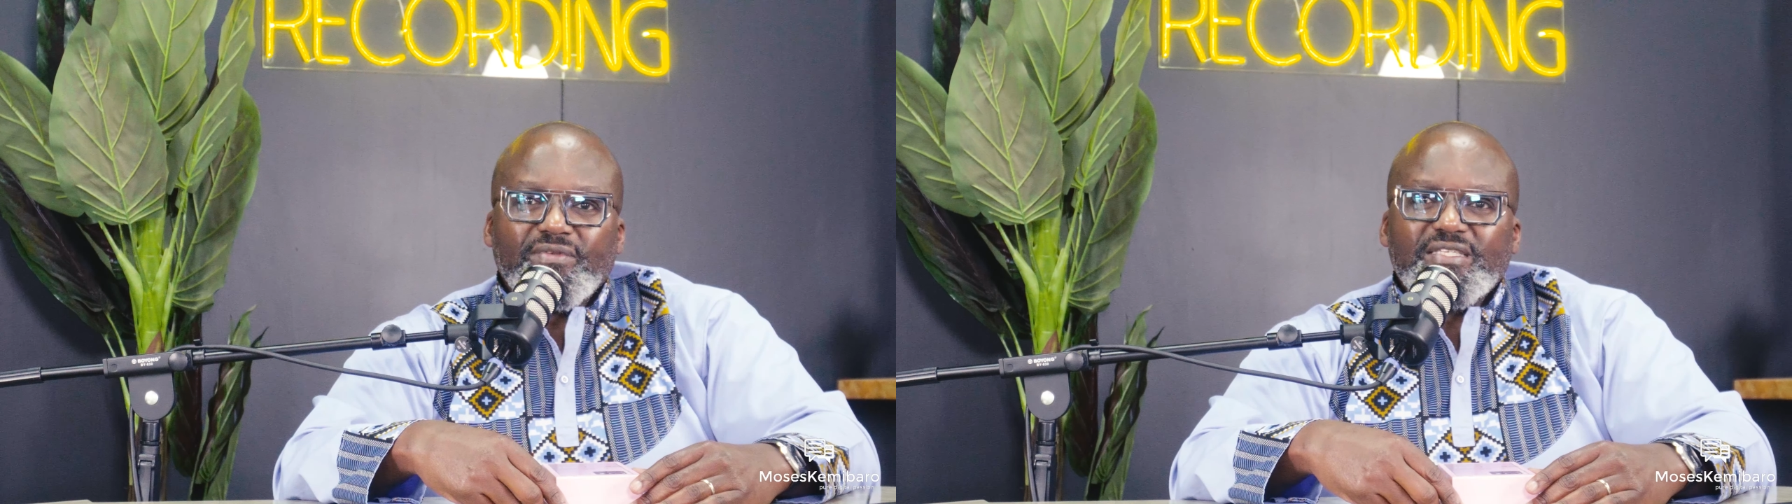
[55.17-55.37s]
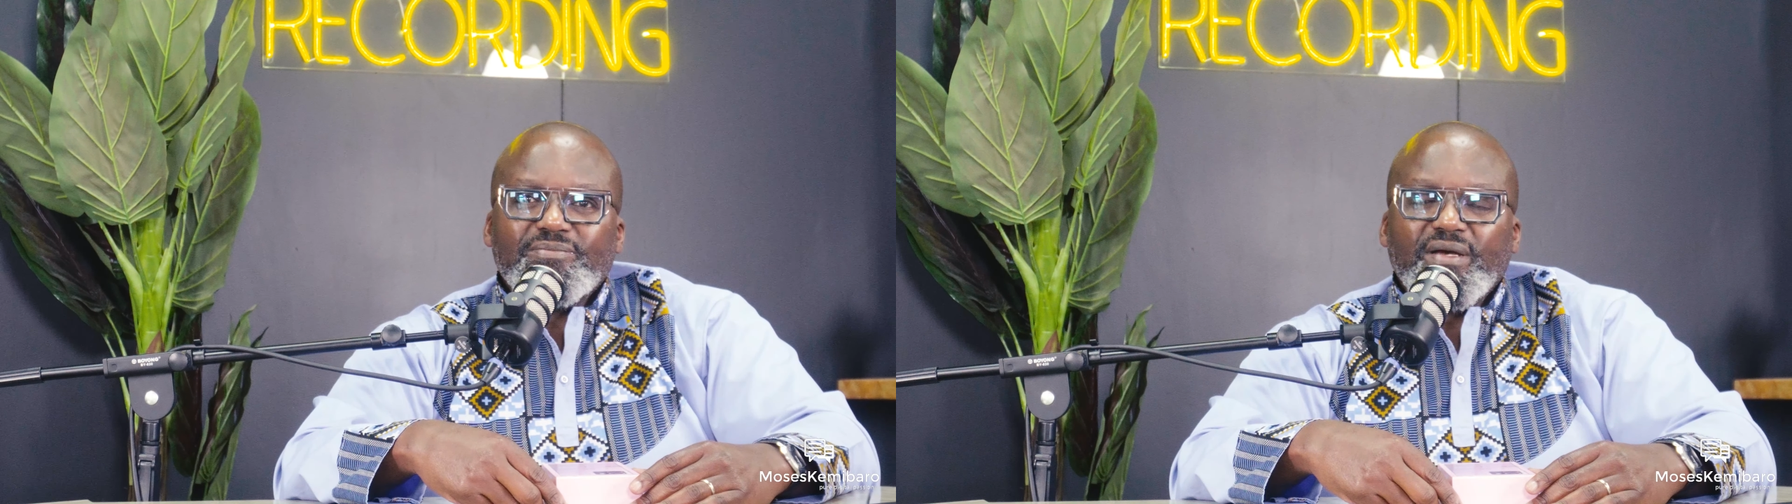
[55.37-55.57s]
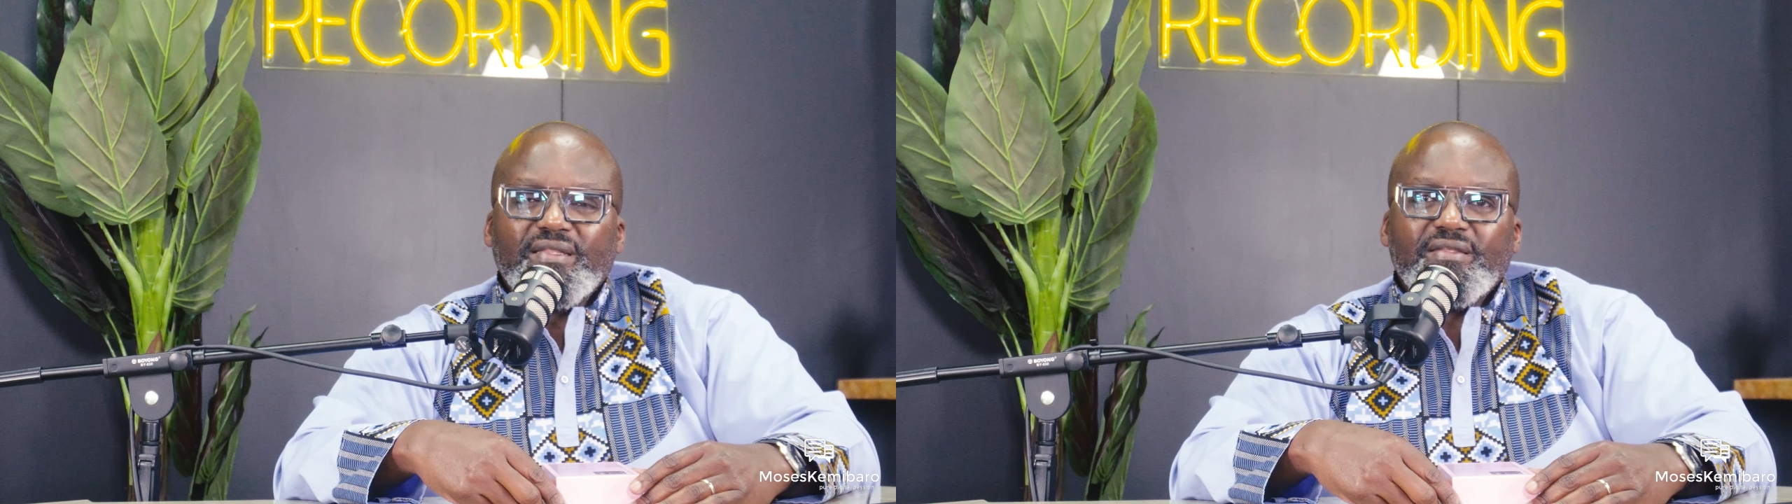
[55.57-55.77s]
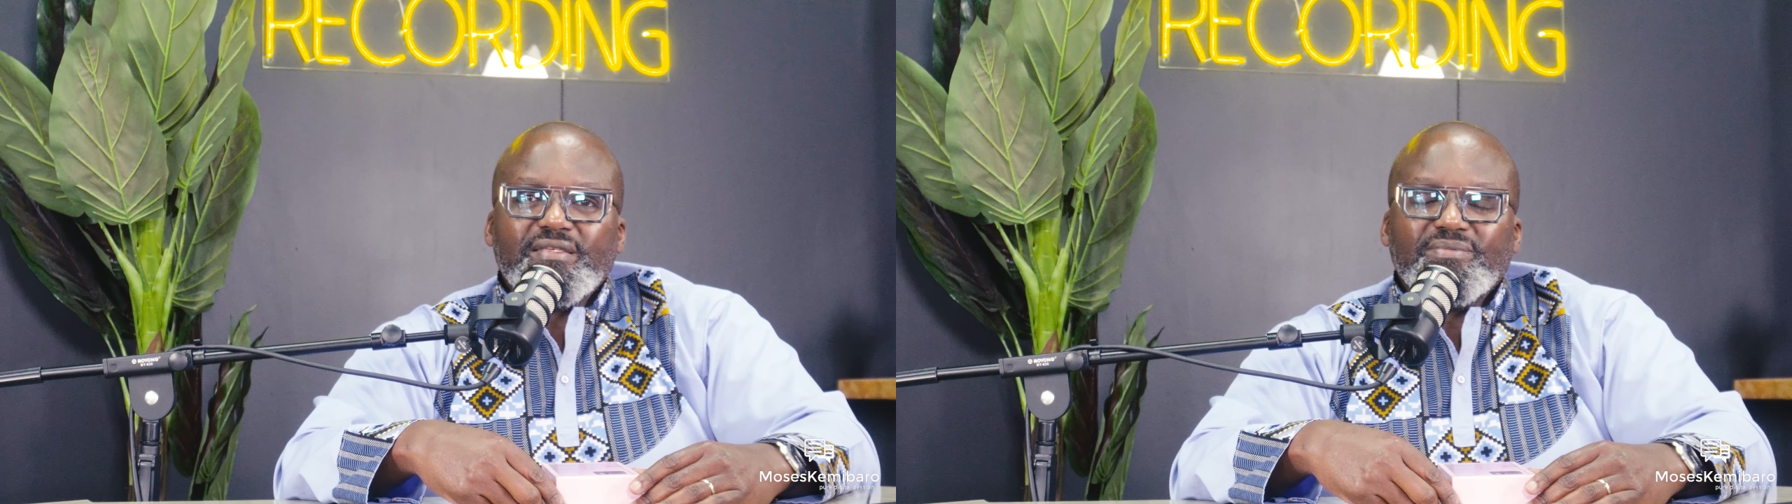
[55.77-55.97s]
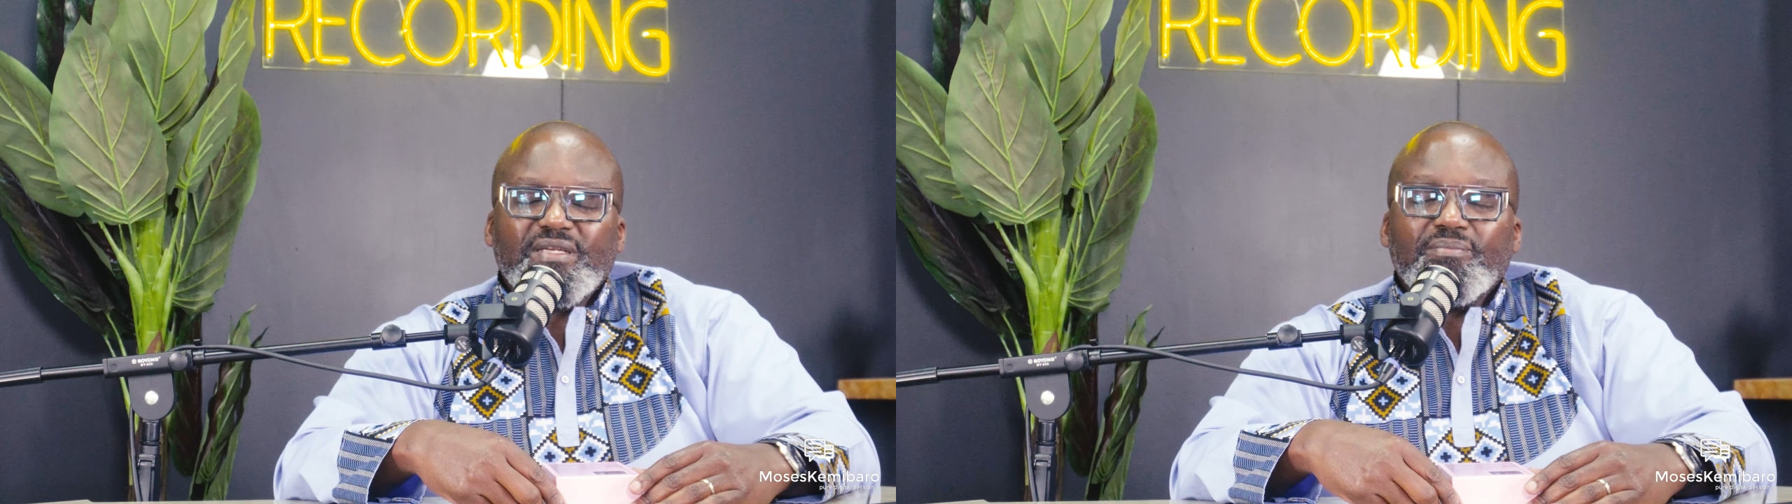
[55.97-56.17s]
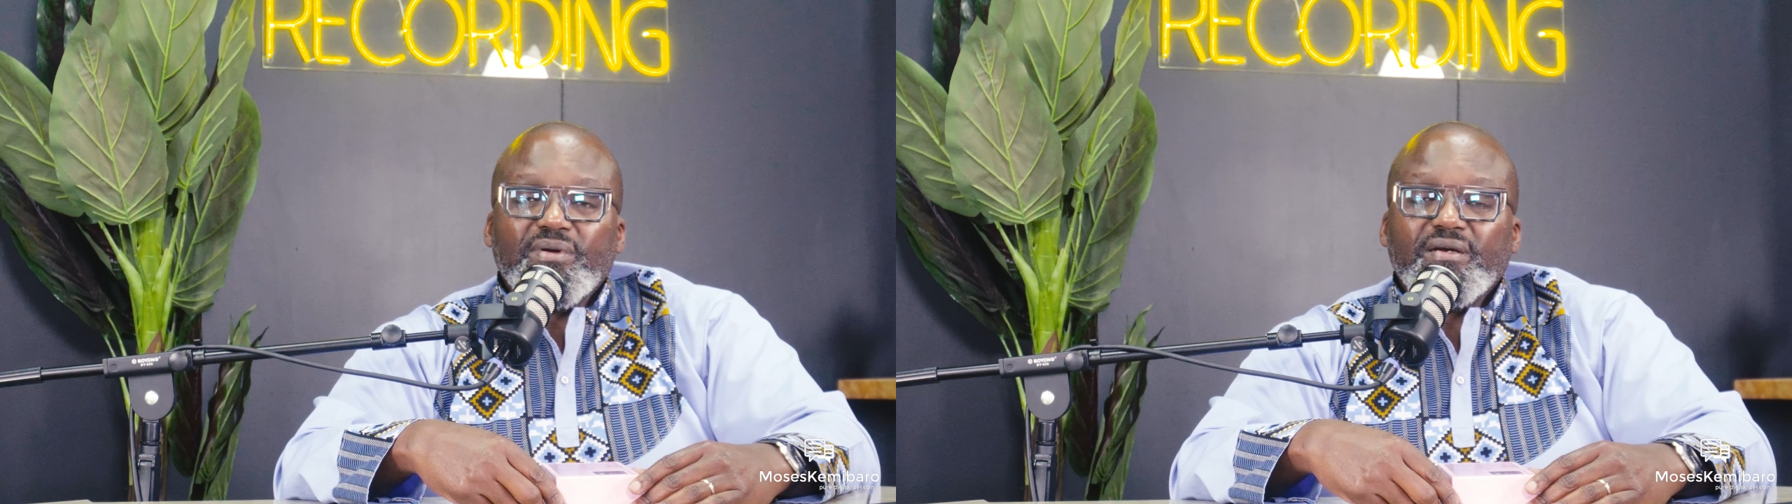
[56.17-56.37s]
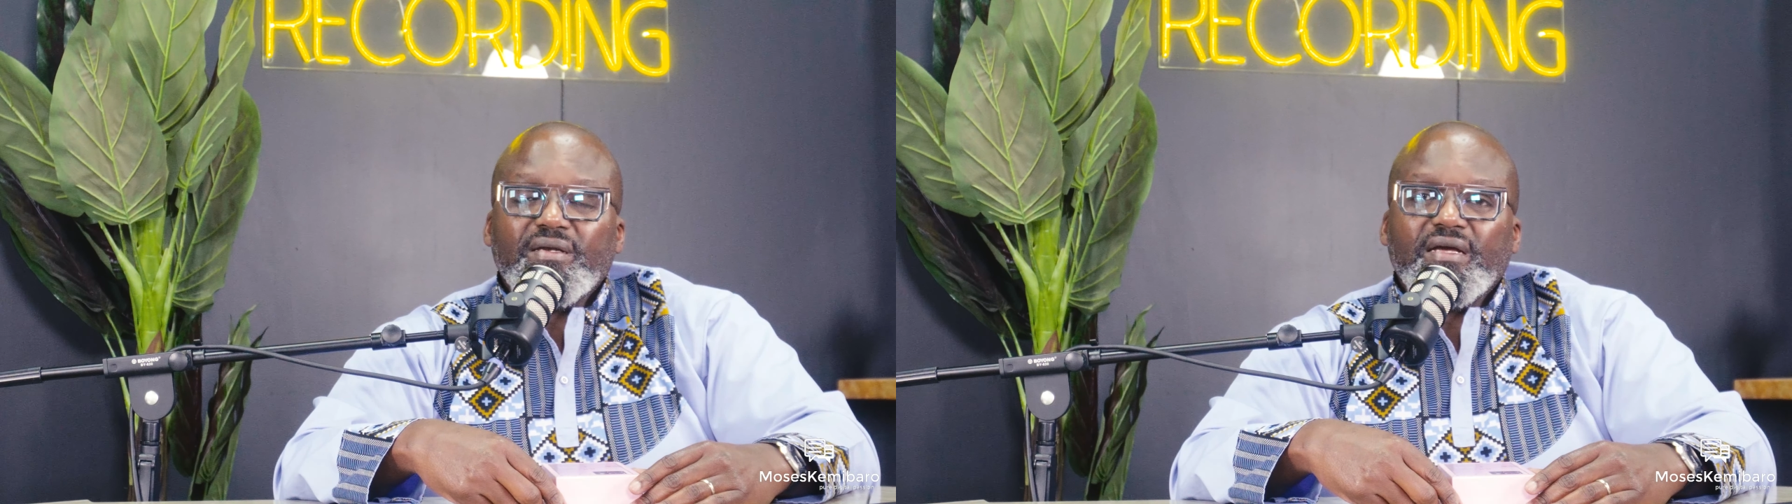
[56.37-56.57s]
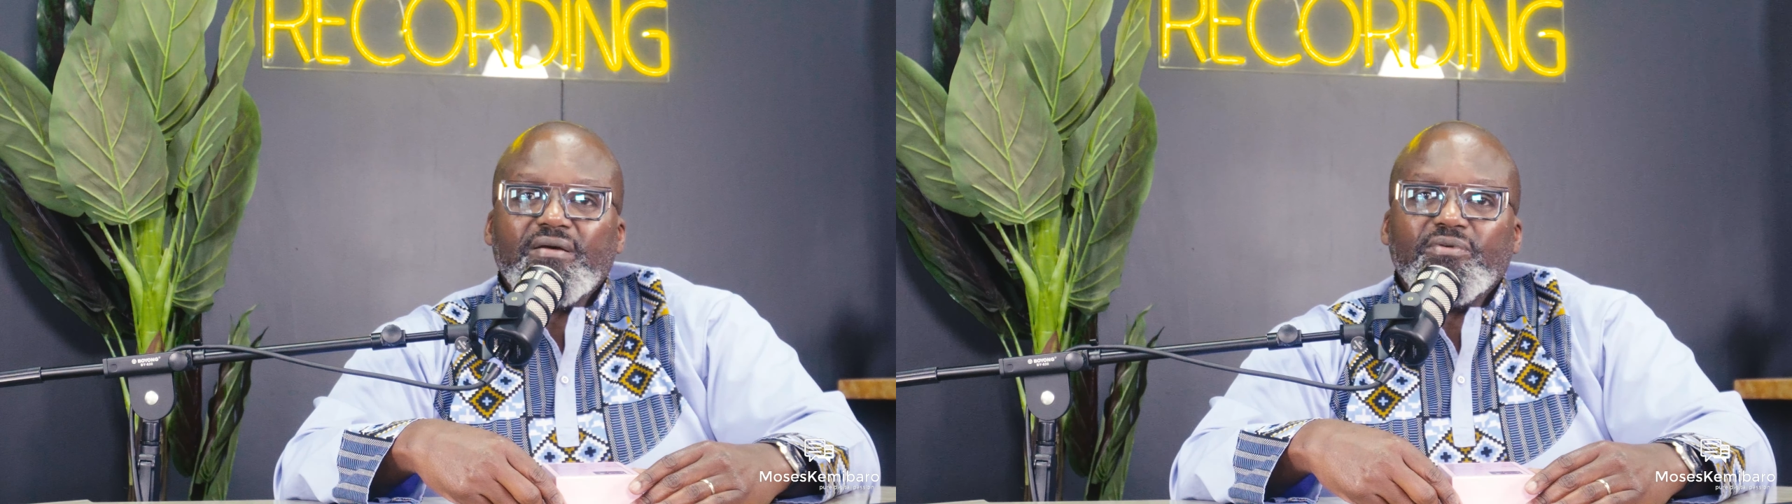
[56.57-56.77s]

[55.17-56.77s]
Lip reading: this month, September,